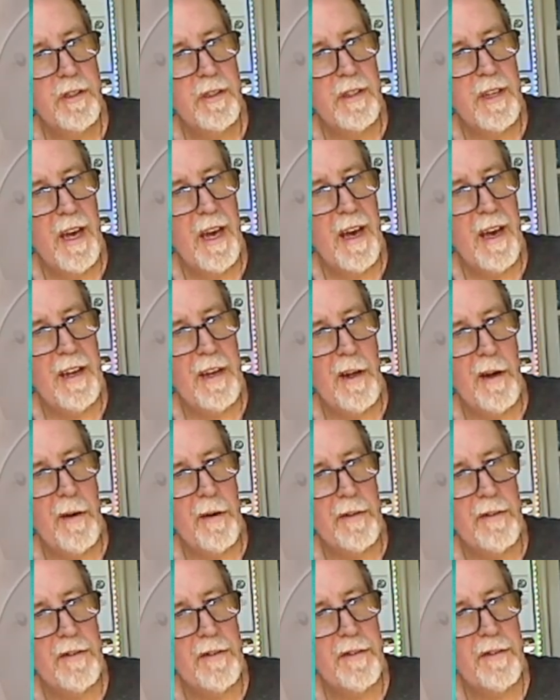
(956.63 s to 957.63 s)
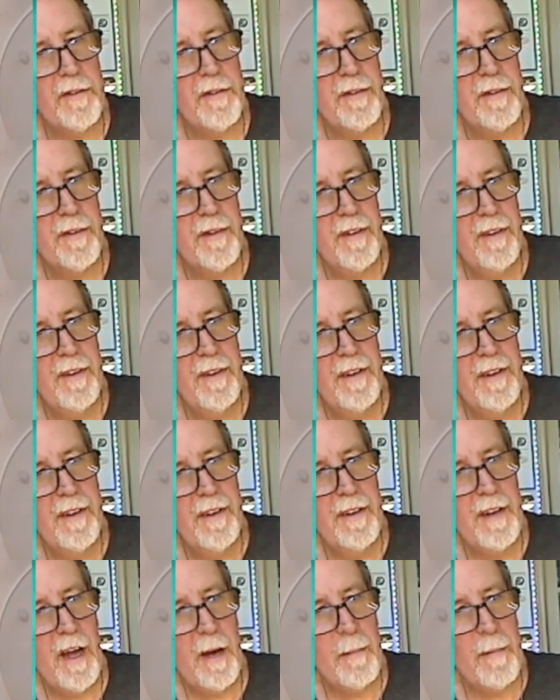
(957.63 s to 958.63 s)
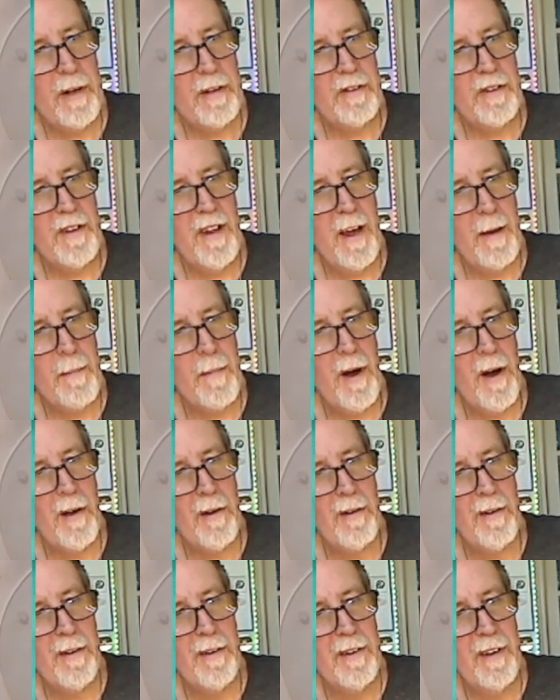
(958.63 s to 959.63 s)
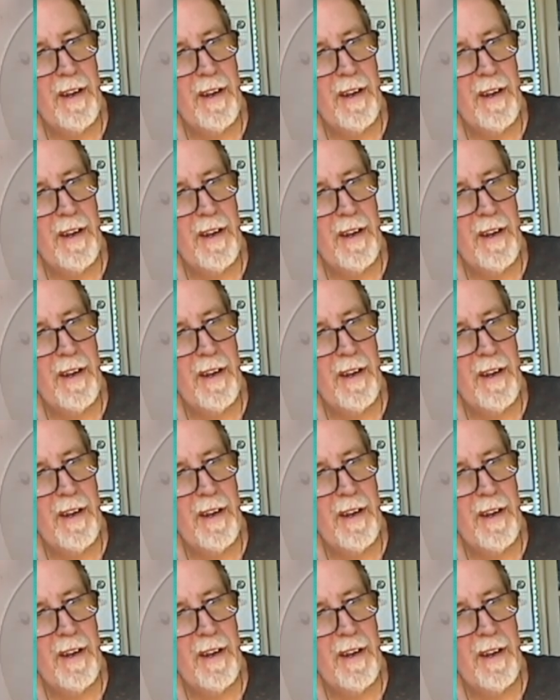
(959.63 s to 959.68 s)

Yeah, I know it's not much in that bottle.